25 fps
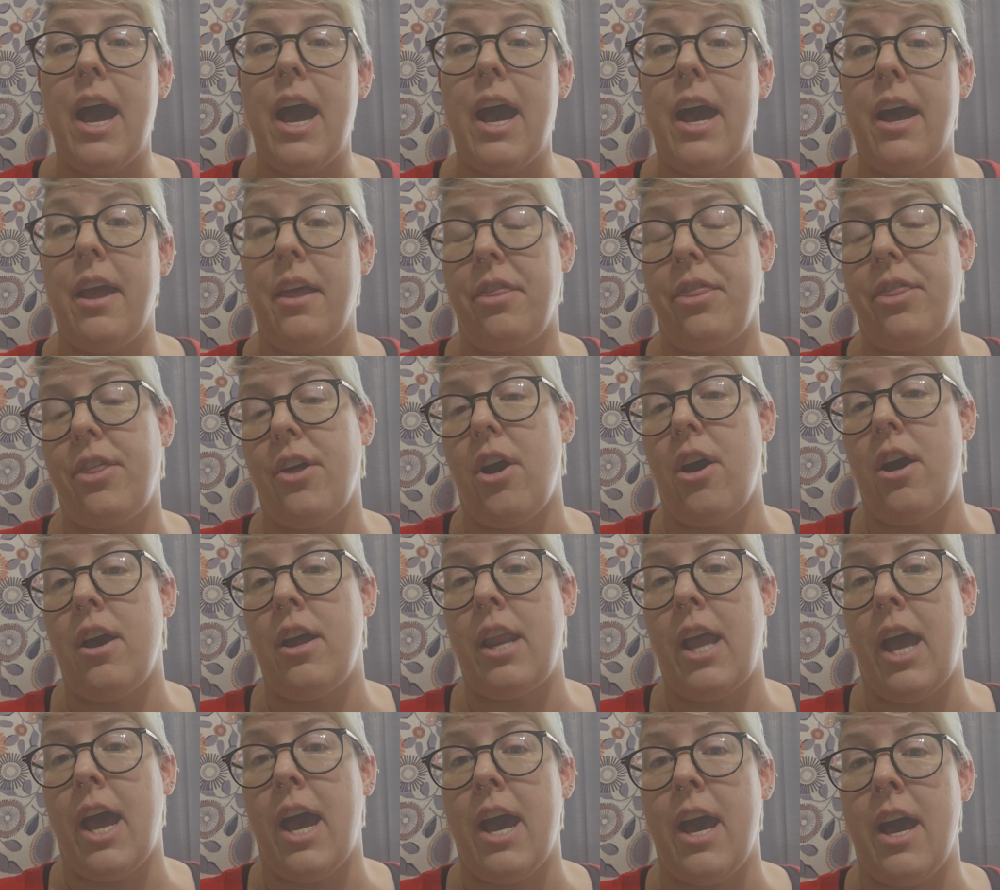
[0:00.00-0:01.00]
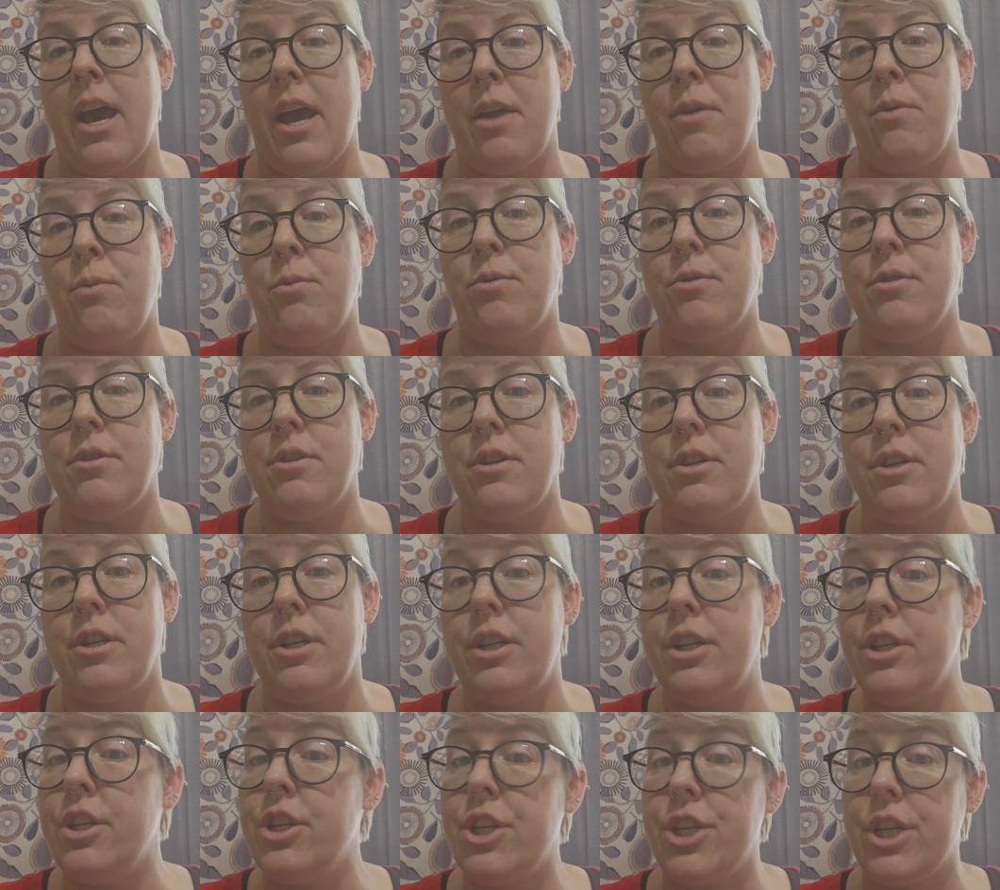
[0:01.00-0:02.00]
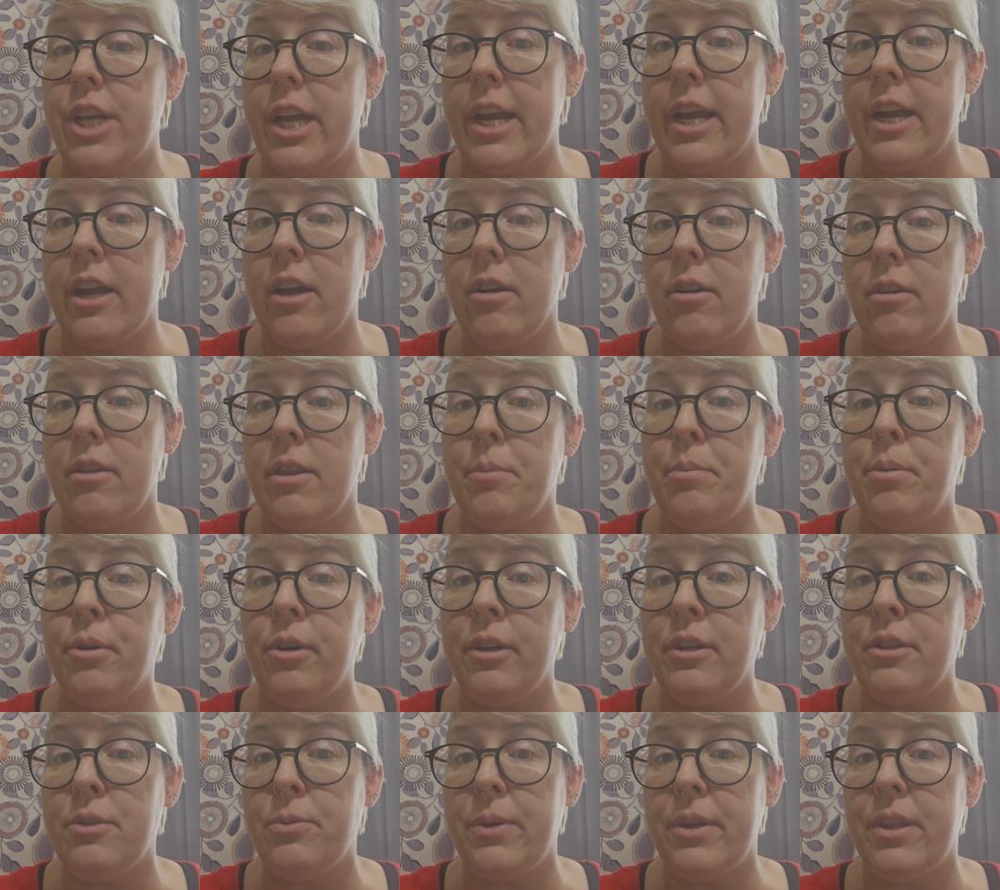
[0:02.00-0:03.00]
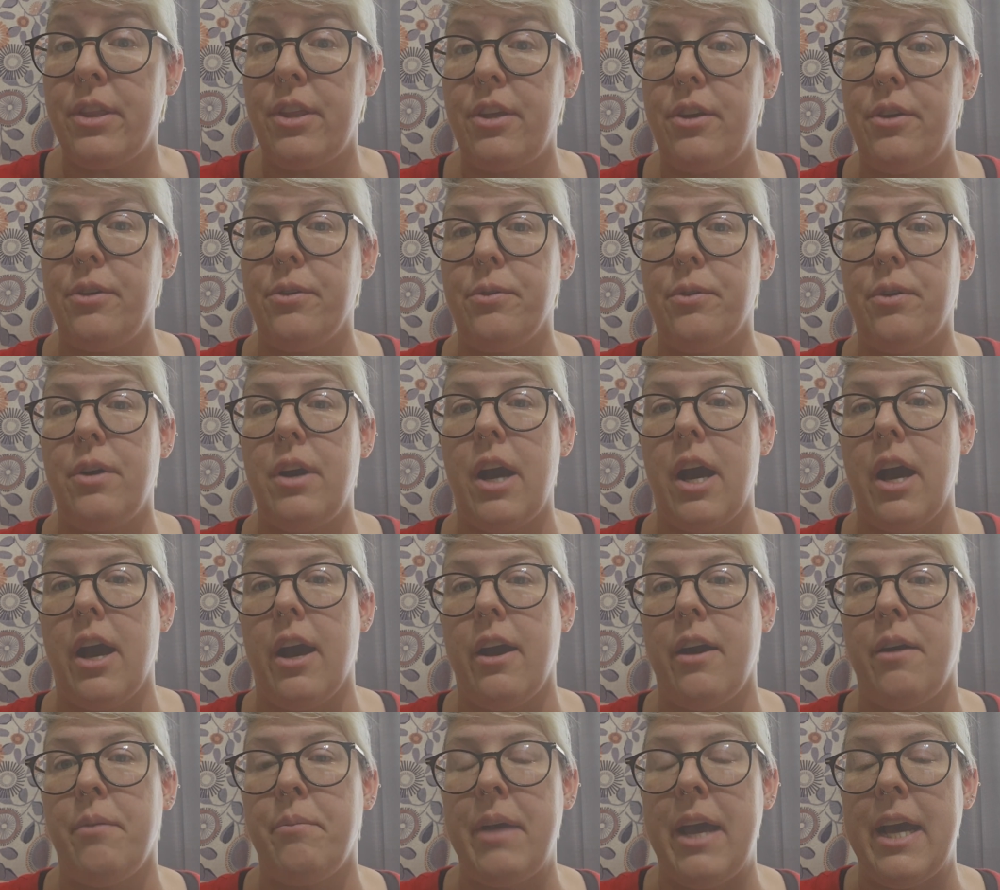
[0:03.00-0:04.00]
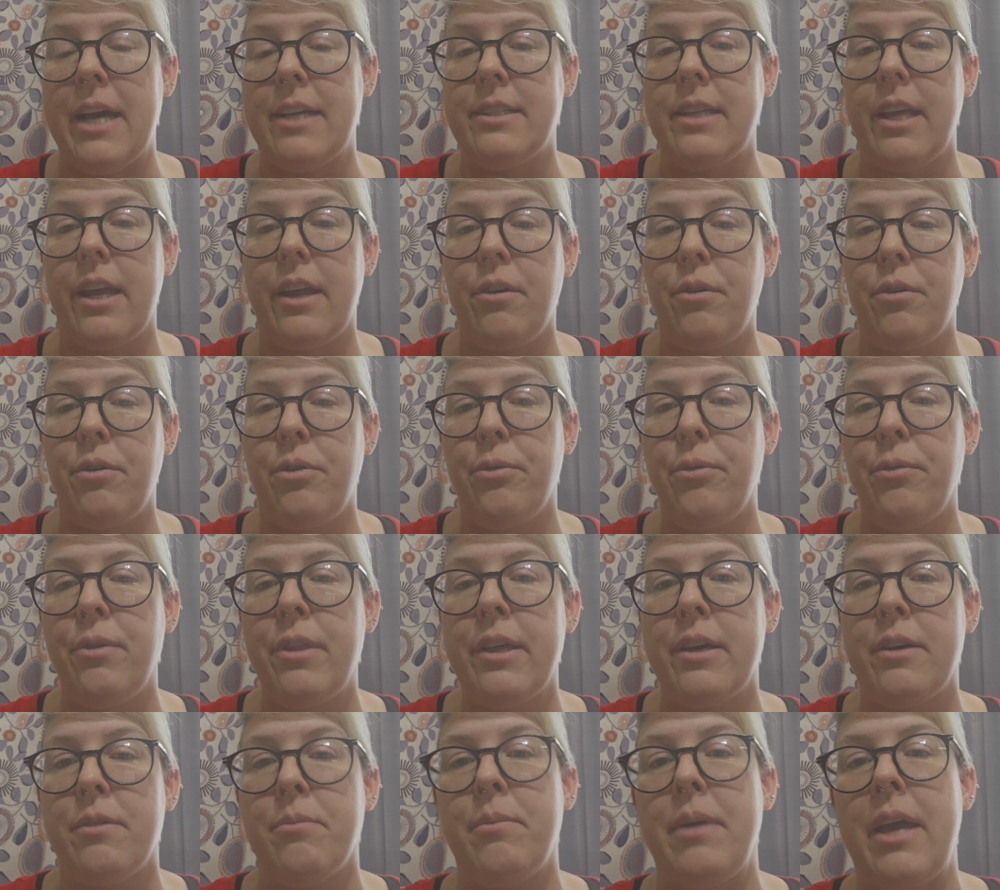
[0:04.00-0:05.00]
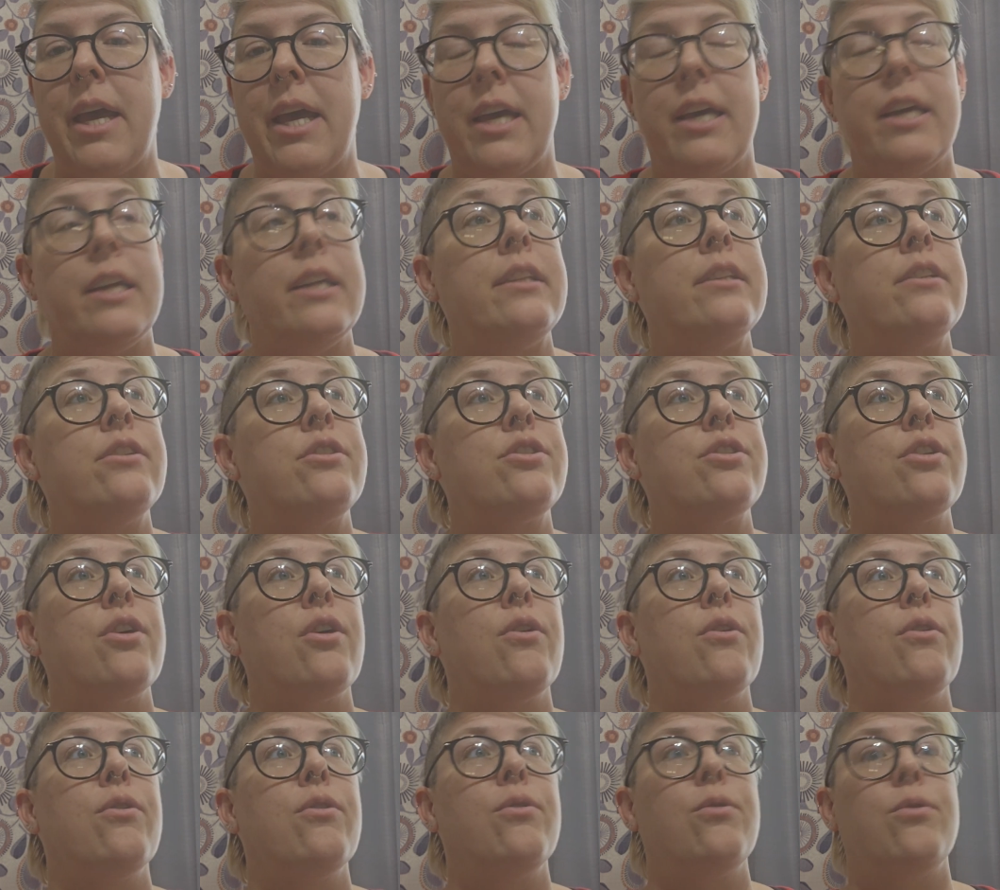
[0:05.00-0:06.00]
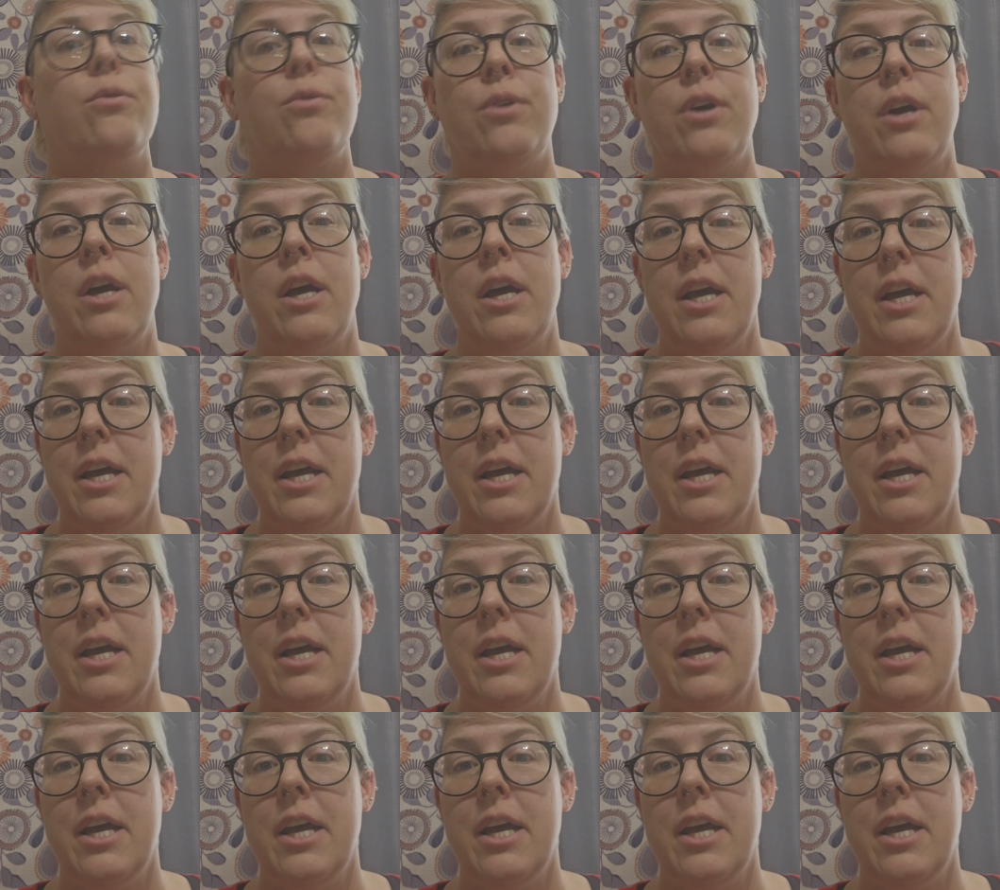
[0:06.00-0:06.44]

I thought I would share the books with you as I go through them. And so